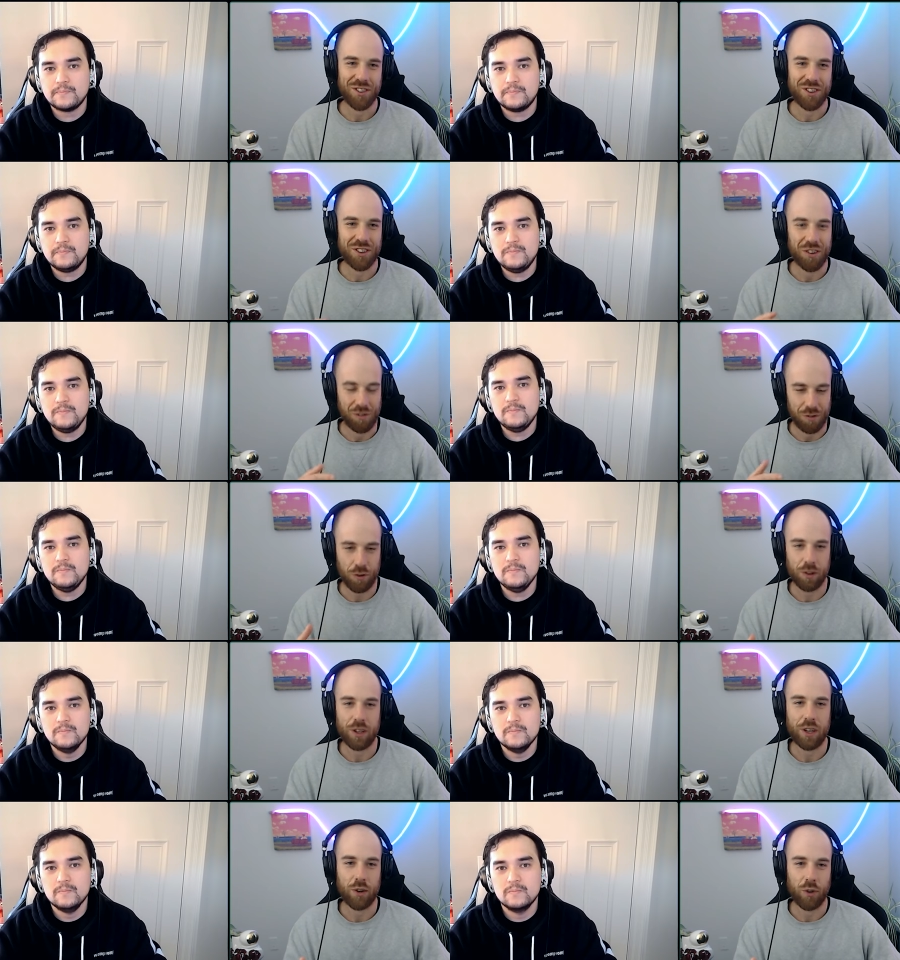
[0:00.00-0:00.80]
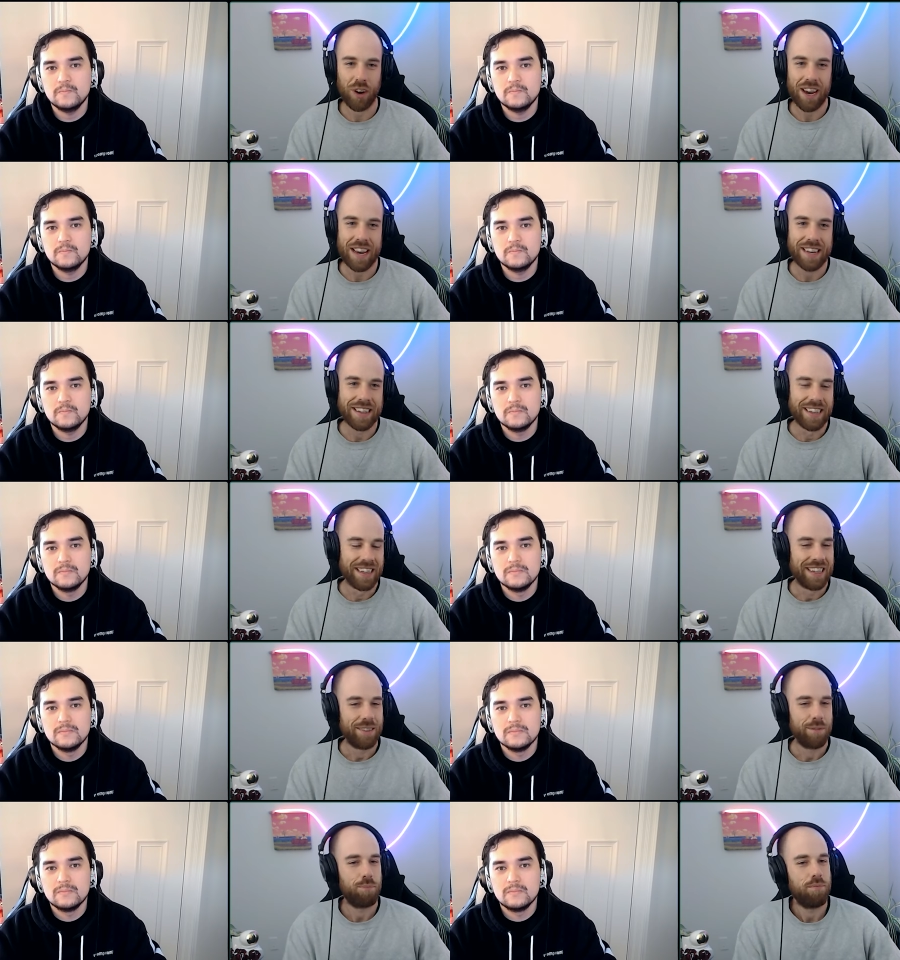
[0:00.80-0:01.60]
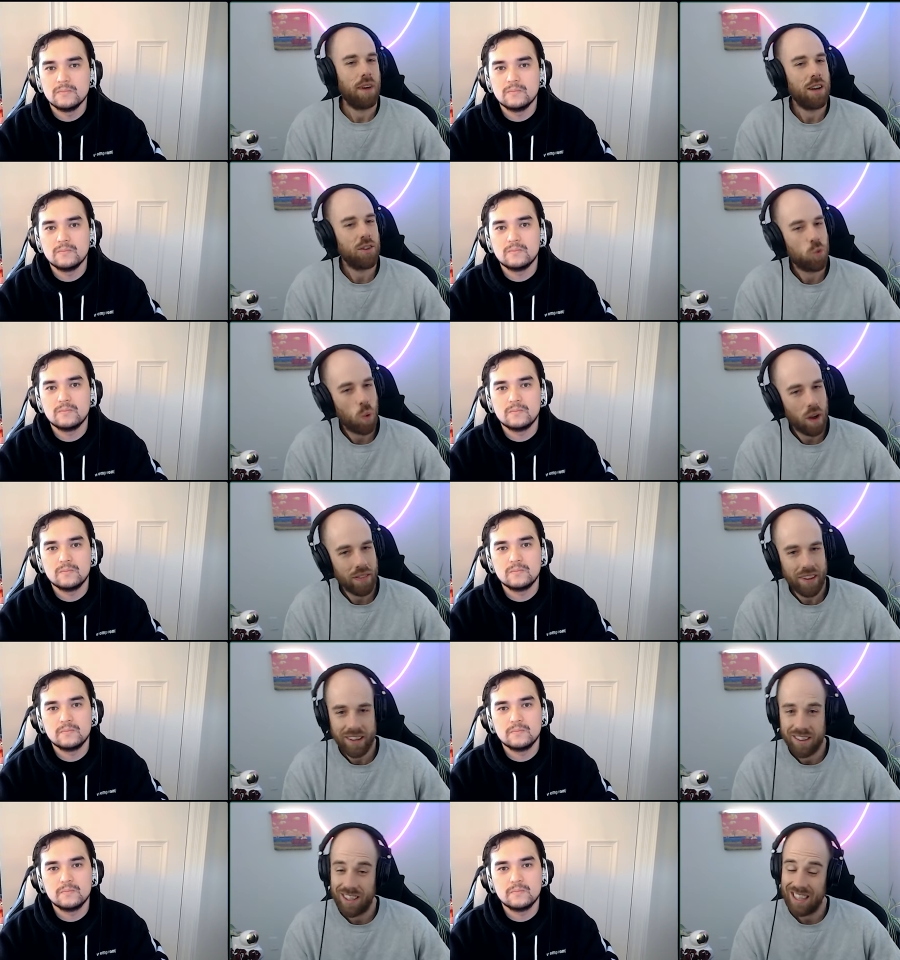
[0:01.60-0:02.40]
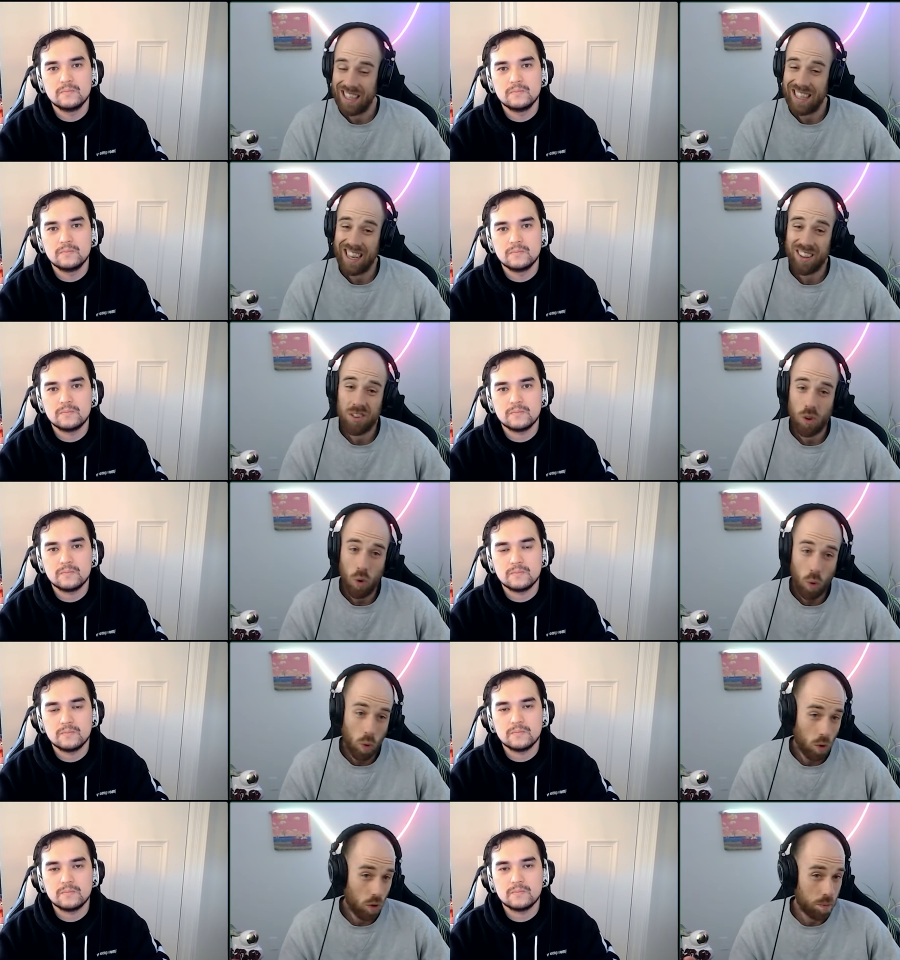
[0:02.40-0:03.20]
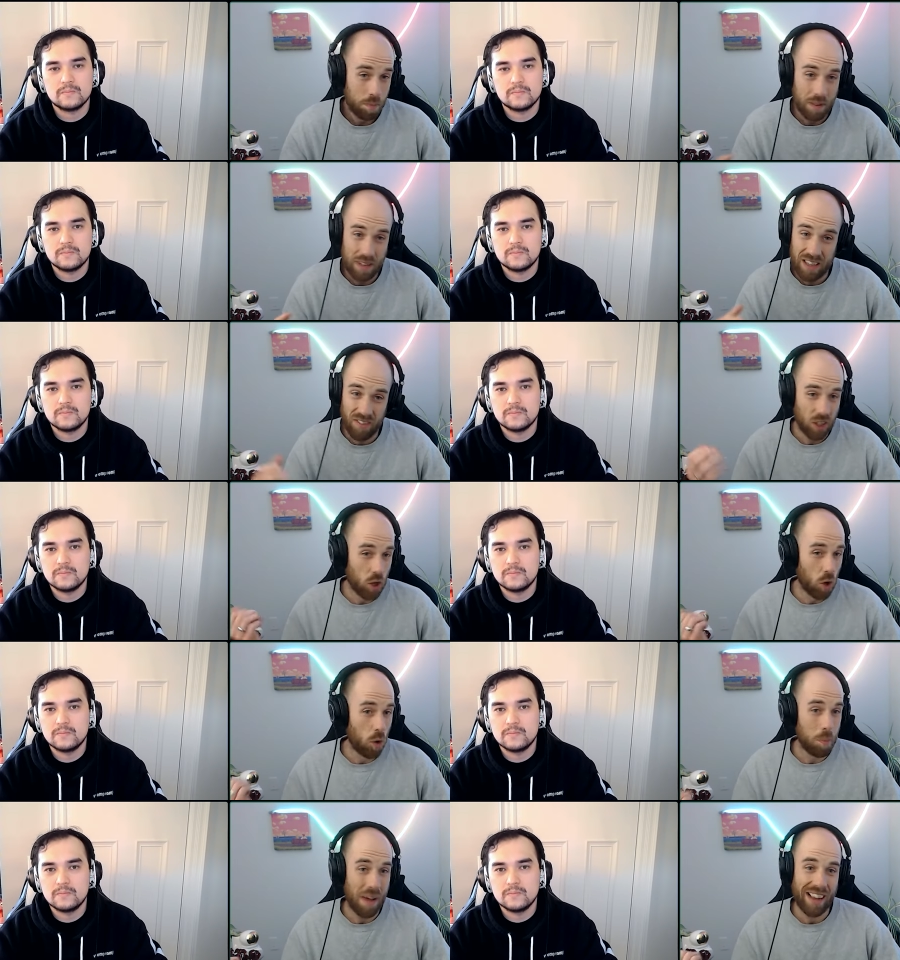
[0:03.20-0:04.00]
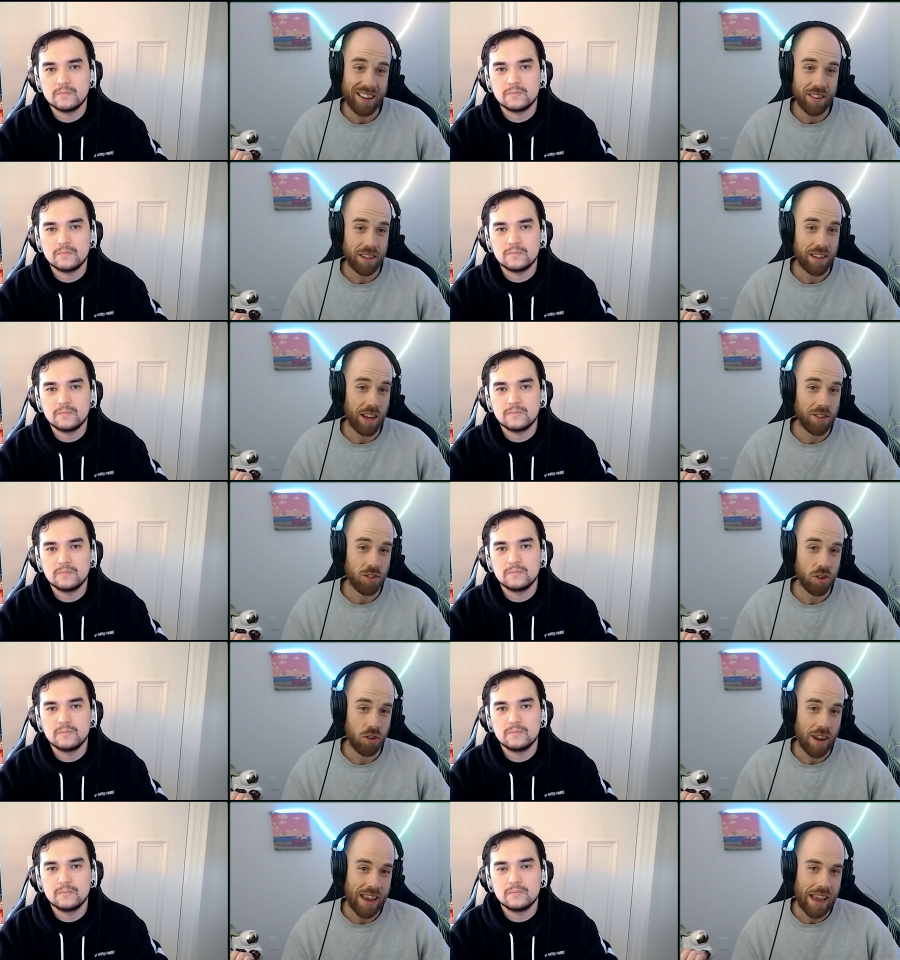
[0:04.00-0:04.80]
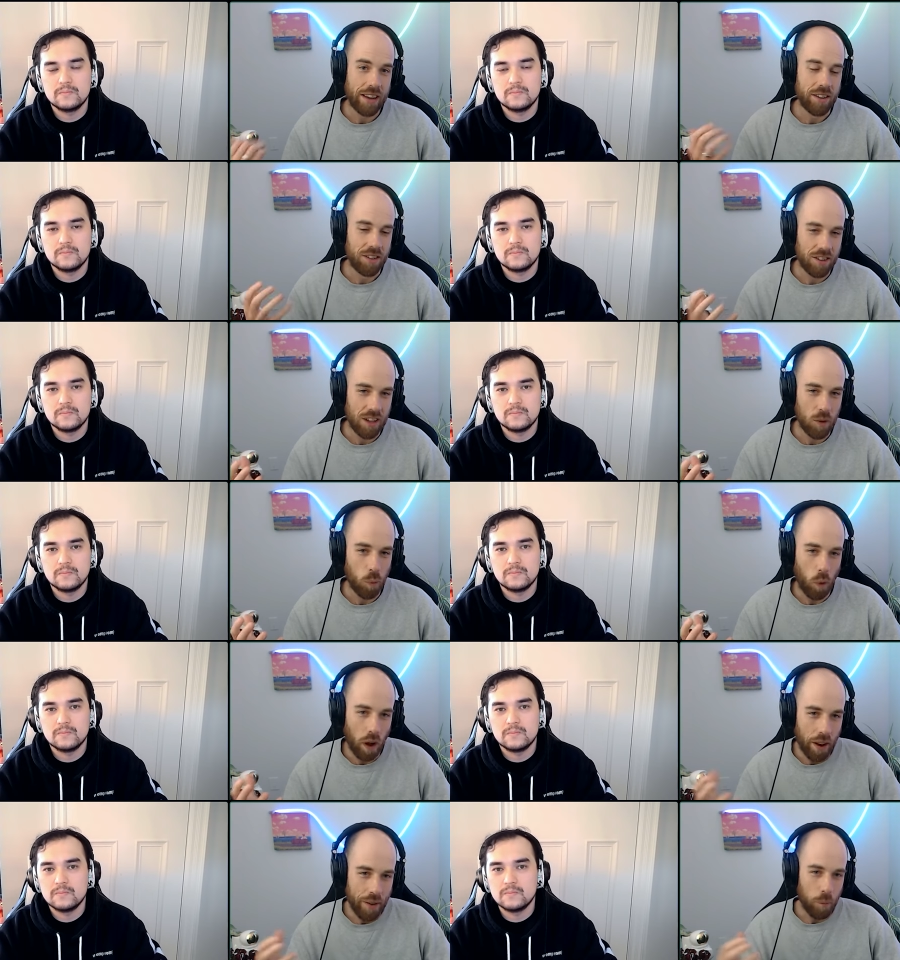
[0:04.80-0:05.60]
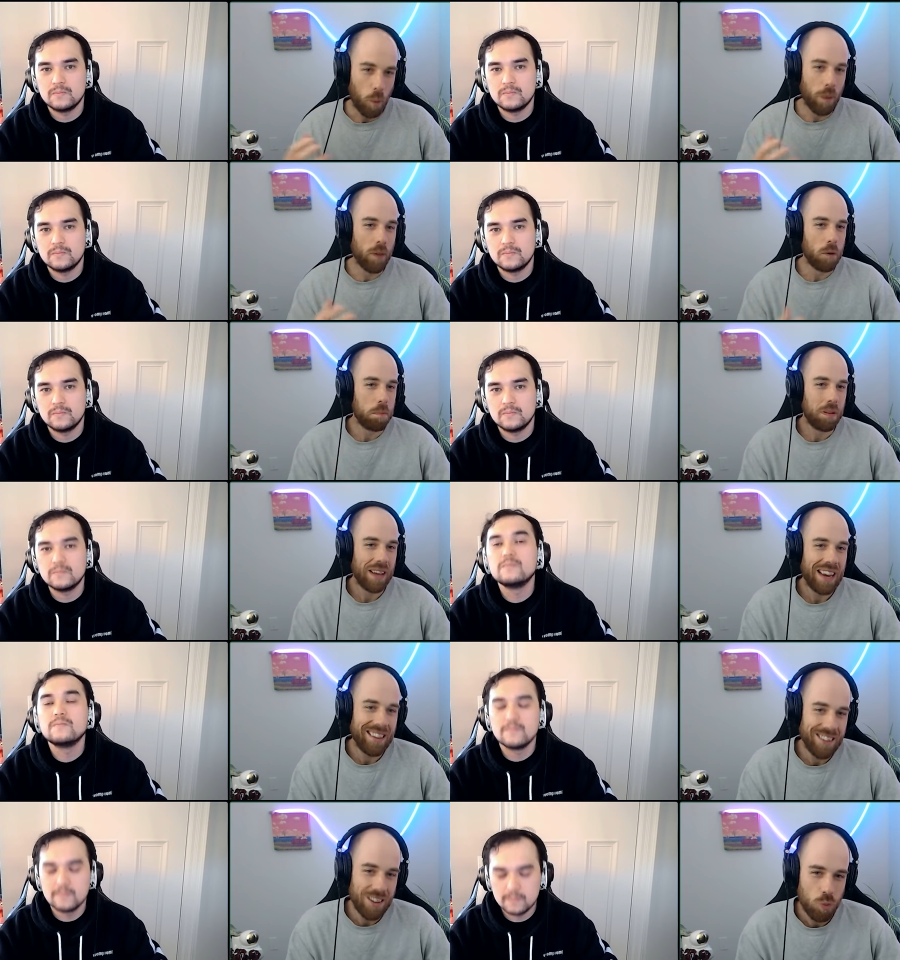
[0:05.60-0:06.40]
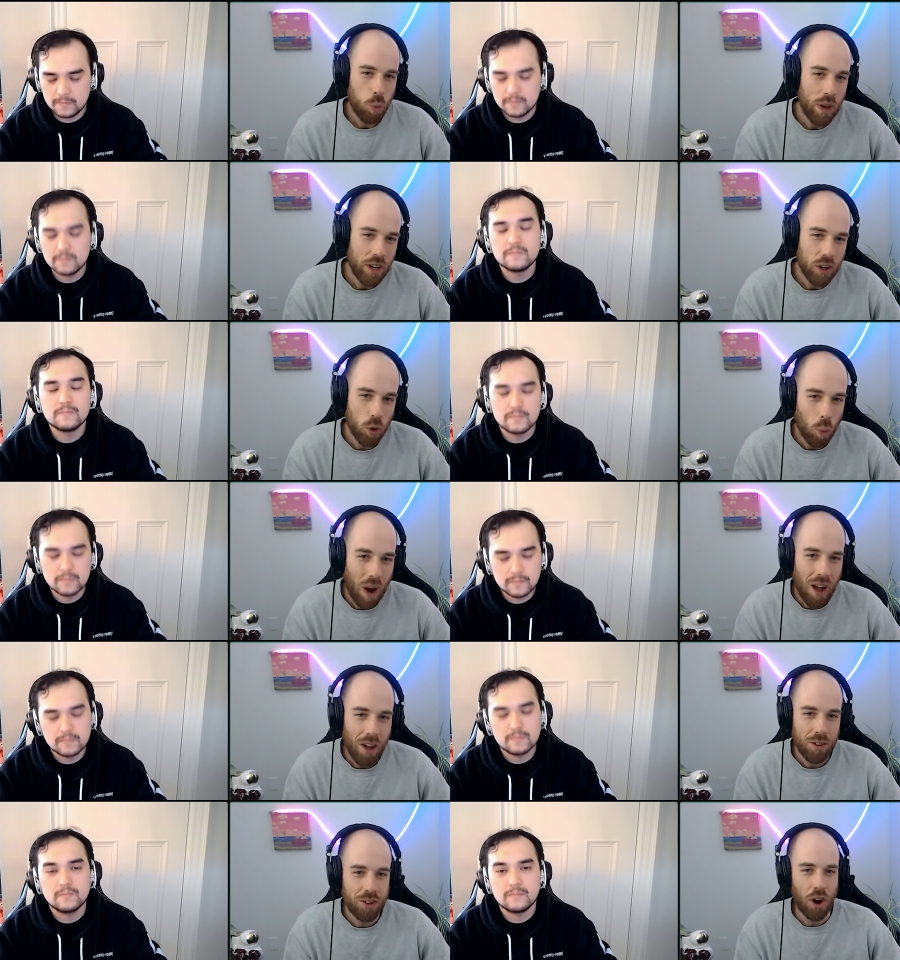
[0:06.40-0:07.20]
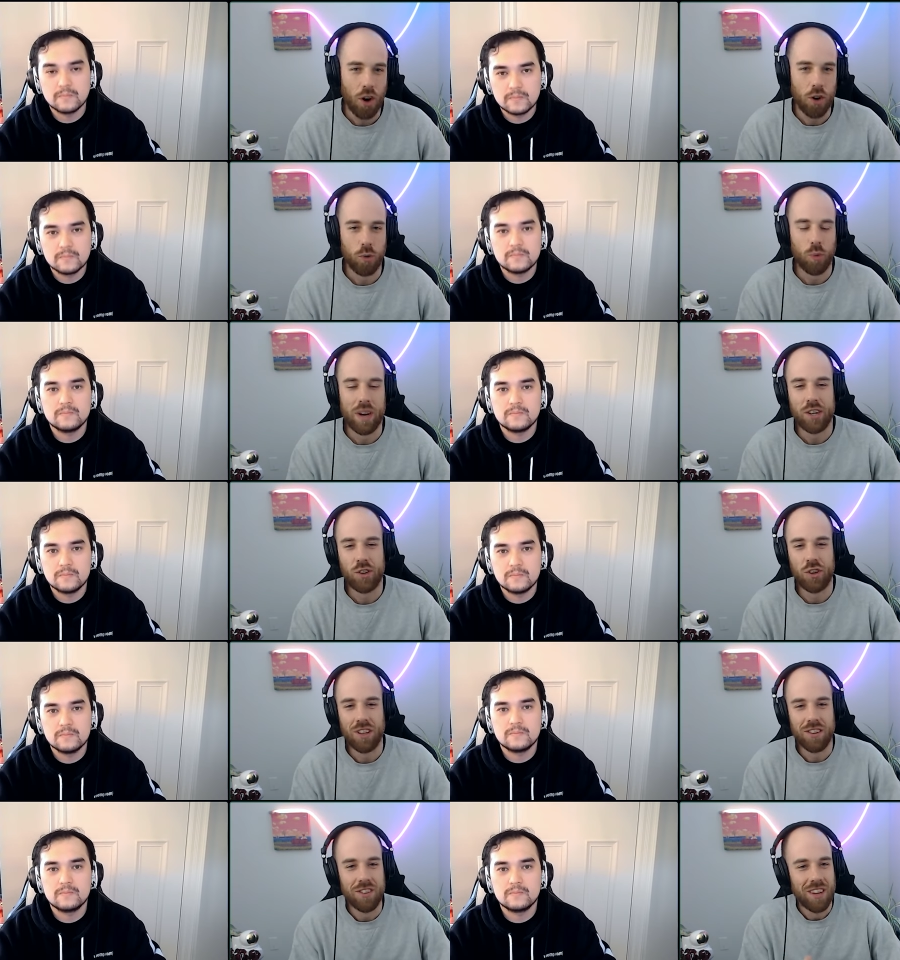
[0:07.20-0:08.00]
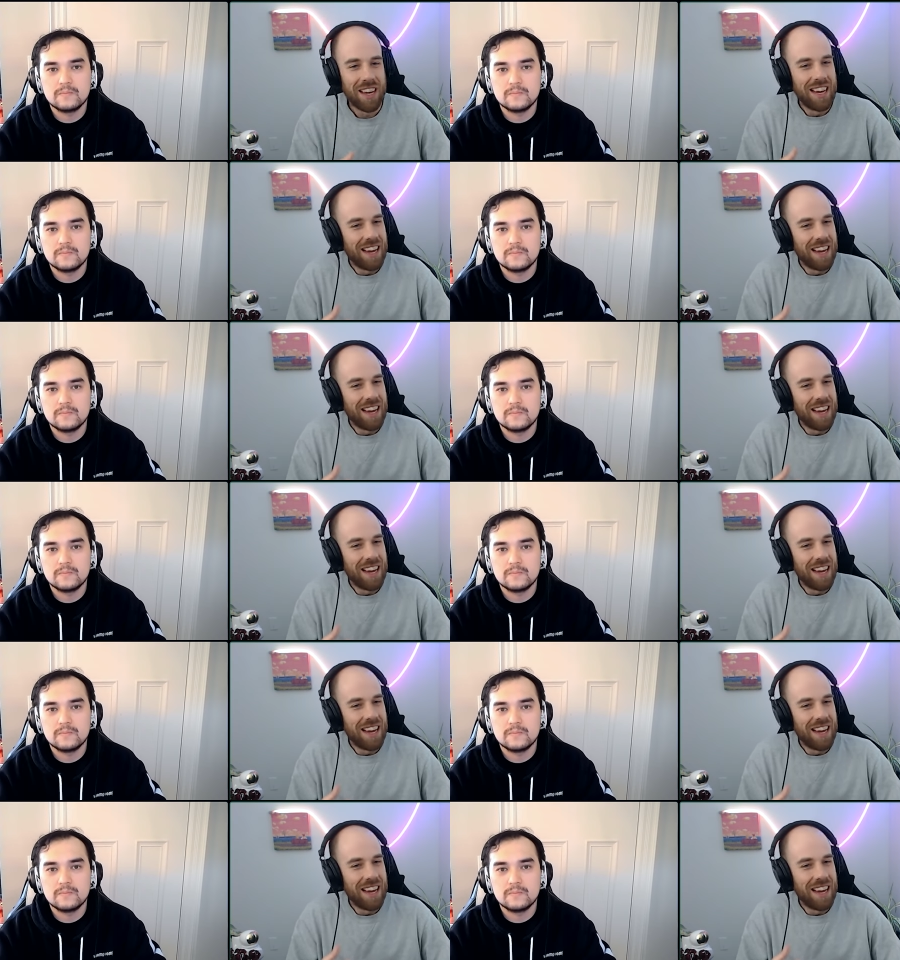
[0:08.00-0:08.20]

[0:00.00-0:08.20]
Speaker 1: to fully grade a squad like T E S, or even go back to yesterday and T one. When they're playing these weaker wildcard regions,